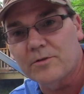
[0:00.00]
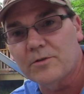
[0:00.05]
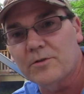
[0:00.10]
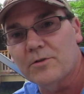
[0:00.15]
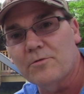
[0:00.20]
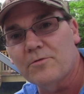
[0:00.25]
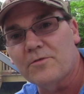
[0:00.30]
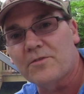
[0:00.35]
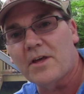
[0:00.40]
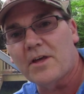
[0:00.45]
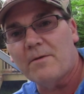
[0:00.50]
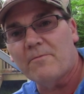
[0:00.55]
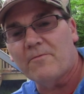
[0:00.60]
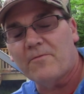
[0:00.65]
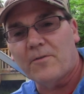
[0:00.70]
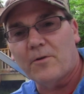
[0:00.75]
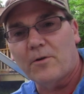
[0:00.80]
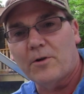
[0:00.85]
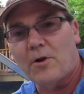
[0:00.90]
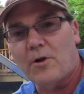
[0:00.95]
use them
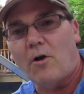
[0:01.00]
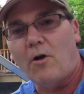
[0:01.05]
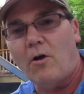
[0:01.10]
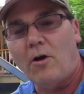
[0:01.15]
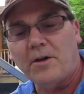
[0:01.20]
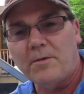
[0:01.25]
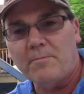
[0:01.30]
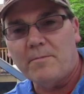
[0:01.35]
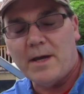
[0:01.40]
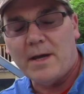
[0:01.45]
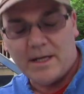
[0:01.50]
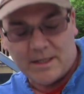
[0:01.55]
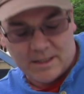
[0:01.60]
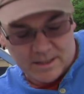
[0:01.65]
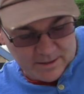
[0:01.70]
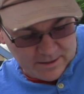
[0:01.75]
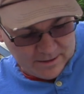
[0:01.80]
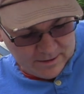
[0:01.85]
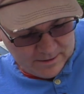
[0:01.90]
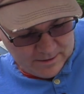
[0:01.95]
for an
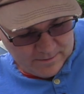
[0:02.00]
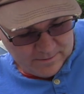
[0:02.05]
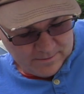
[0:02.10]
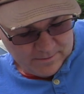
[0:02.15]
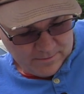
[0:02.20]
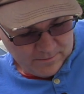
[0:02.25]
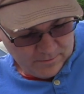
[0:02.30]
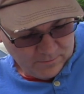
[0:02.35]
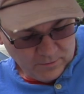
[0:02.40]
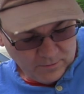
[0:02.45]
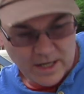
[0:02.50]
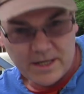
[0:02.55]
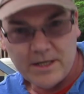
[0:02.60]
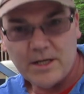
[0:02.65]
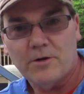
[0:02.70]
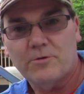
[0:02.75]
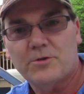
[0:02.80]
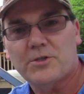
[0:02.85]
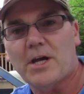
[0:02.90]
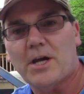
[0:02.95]
automated
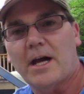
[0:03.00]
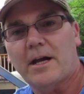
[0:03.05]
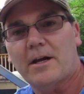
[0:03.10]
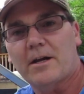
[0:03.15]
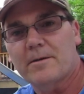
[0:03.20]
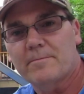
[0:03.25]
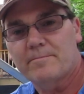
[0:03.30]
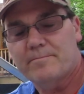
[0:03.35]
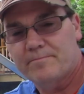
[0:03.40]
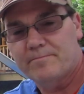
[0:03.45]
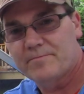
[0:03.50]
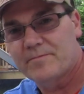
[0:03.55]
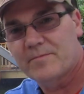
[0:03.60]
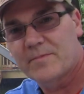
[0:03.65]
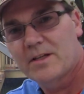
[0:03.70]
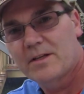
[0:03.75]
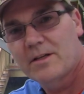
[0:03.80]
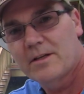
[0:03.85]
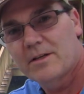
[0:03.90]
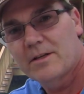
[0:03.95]
radio check.
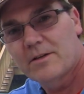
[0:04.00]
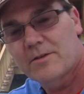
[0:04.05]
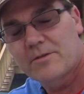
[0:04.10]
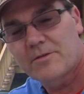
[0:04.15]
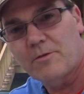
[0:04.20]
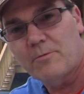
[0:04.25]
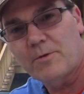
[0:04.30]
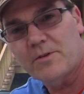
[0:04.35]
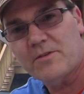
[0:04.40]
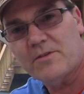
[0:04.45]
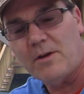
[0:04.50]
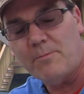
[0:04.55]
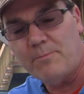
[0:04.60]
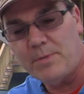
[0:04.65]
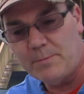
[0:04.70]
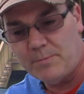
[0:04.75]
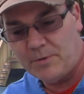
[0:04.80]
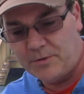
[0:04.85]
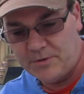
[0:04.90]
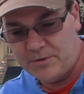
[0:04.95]
So what some
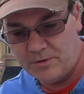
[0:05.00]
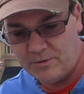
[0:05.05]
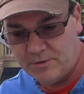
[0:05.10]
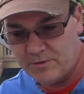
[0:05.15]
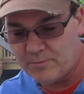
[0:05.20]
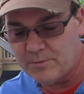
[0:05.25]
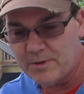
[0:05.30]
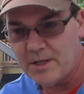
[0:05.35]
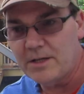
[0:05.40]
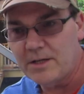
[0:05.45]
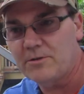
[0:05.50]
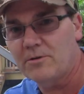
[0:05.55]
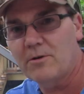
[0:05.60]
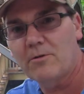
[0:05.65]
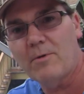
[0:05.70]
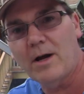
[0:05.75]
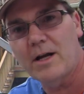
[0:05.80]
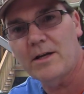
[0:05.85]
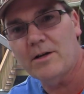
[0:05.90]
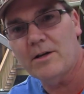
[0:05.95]
people do is when they do a
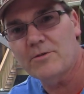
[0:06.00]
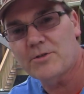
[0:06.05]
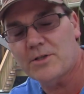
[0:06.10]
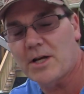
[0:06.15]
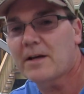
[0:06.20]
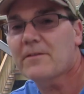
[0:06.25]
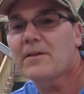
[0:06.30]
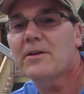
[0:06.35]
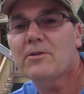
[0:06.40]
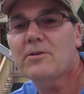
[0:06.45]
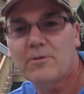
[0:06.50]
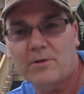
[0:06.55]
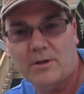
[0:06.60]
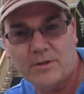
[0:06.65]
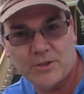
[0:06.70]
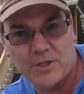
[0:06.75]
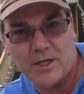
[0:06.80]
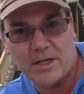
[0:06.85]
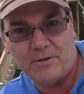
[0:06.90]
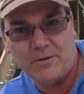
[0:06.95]
radio check, they do it
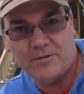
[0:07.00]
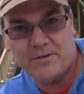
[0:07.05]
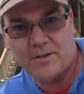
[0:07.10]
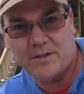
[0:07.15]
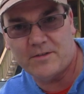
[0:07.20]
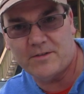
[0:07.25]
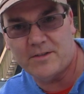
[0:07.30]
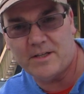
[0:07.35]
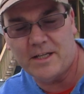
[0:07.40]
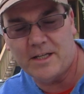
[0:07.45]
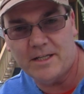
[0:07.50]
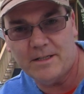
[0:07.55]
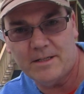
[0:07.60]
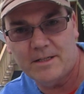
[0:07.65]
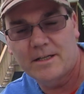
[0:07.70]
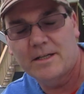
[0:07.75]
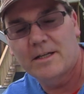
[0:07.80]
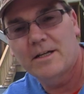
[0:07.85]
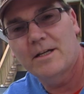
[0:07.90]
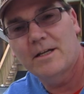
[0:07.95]
on channel 16.
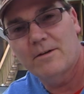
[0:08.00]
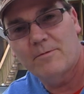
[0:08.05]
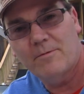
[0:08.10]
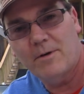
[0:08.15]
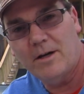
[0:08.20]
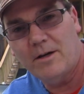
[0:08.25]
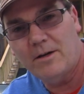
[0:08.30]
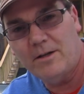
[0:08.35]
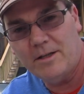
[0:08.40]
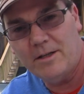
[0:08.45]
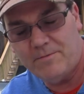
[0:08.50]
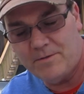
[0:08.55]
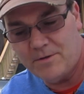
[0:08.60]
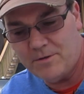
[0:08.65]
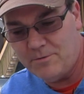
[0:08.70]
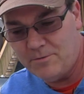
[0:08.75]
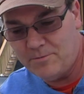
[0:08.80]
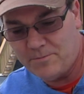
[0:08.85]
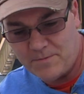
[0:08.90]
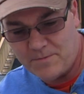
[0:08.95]
Well, if
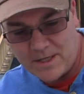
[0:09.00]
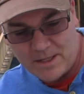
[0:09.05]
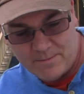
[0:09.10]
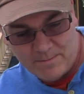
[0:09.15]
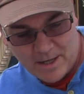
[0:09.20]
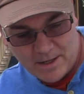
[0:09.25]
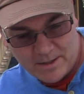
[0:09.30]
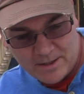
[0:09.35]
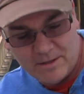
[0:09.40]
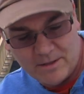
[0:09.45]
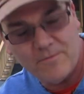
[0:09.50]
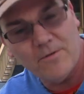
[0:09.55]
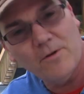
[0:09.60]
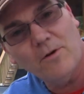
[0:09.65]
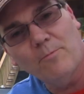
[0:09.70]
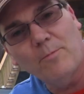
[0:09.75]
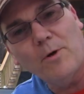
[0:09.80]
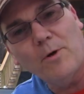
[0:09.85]
you think about it, if you're a